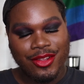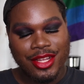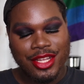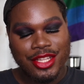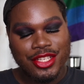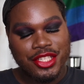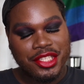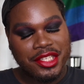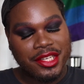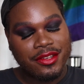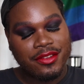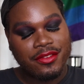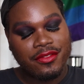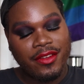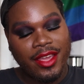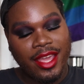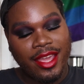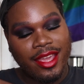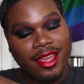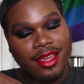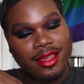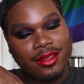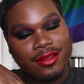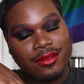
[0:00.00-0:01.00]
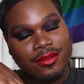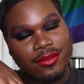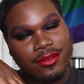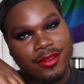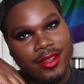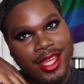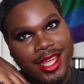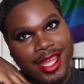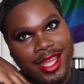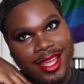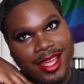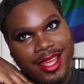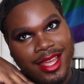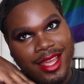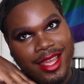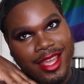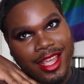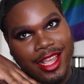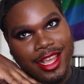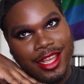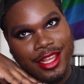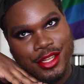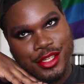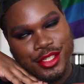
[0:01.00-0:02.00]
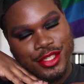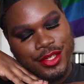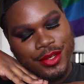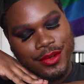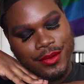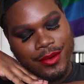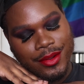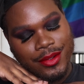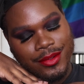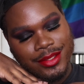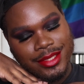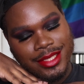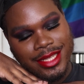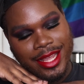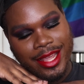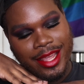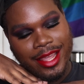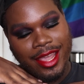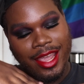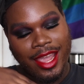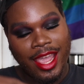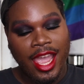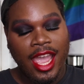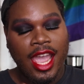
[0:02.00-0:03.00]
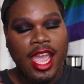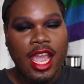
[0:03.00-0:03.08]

It's your fave, Andrew Rosé.